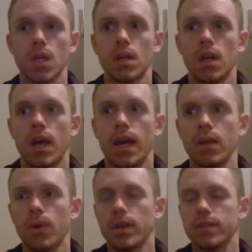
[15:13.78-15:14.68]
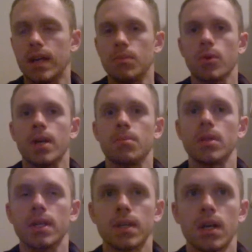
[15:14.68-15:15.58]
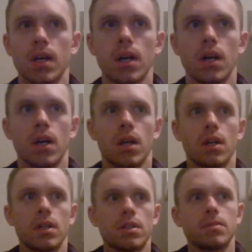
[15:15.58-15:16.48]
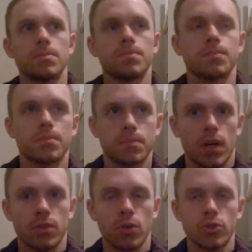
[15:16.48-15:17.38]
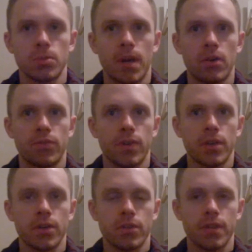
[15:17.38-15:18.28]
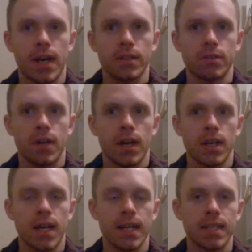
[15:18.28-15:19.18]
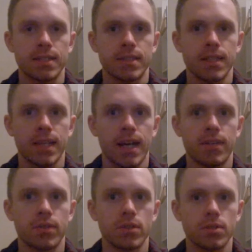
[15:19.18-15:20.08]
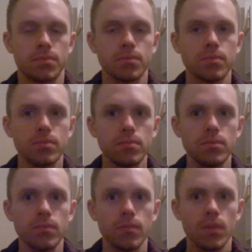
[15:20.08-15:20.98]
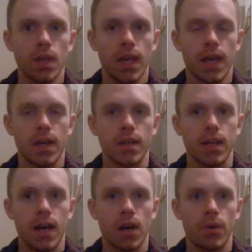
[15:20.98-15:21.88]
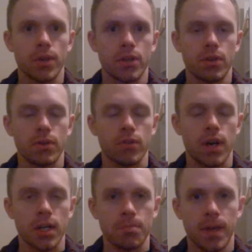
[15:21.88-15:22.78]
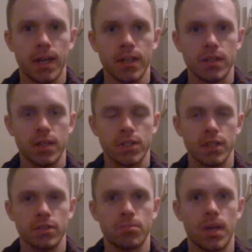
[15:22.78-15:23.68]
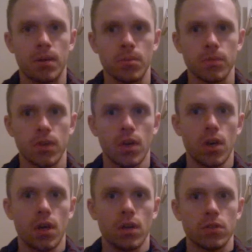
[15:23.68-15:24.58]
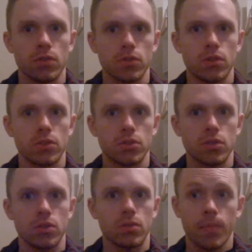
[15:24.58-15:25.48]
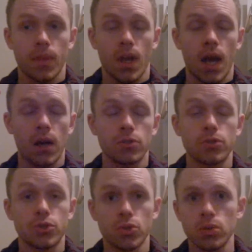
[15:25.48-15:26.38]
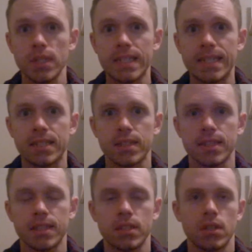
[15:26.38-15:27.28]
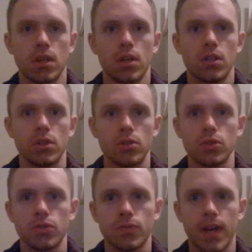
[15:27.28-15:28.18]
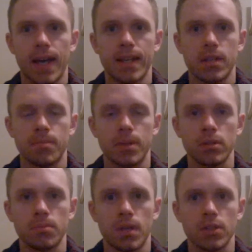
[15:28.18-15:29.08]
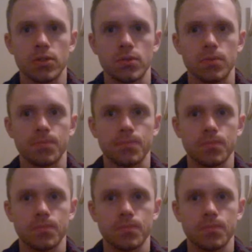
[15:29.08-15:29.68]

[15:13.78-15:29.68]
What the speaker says: Anyways, I'm rambling. I told you about fire your doctor, how to not get sick ever, and how I cured chronic pain and digestive problems. There's also how to truly eat clean, lose fat, and build muscle